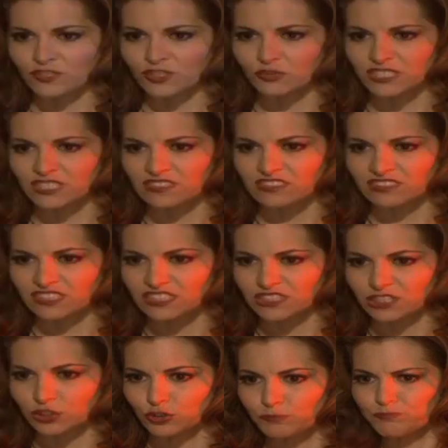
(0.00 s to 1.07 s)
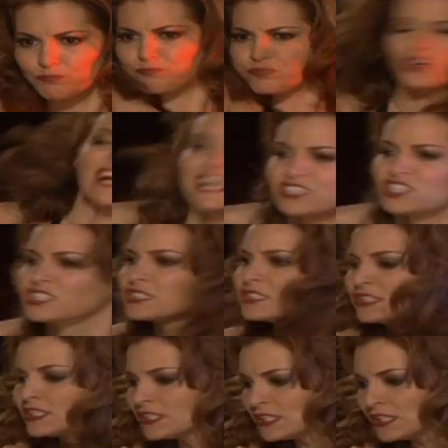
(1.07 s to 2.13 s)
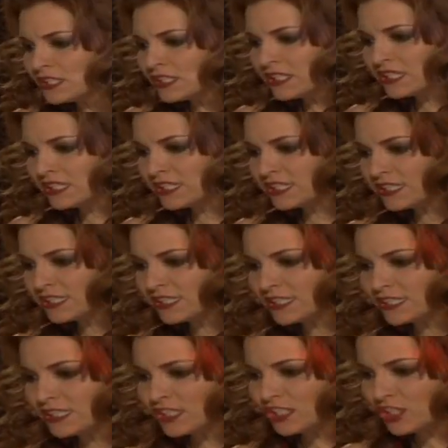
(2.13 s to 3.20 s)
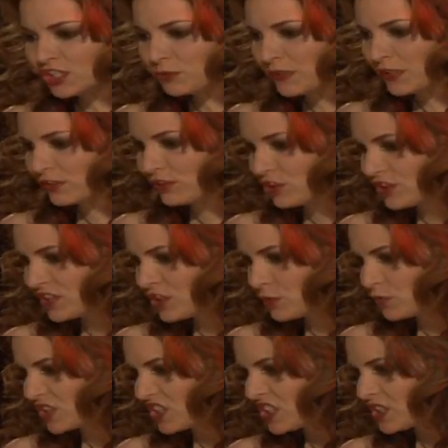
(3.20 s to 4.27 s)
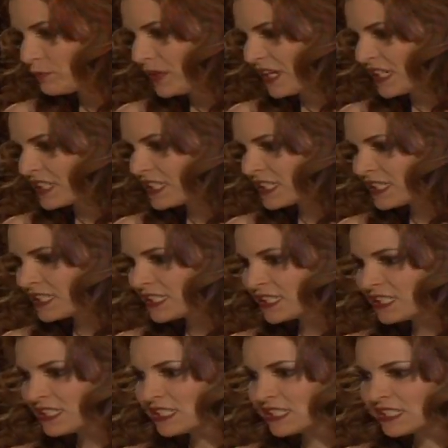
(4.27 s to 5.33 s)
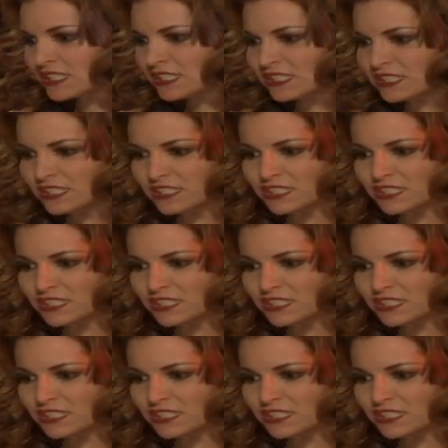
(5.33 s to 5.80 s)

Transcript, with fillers: Of course, Morella finds Spice there with no difficulty and is very upset she didn't get first noms.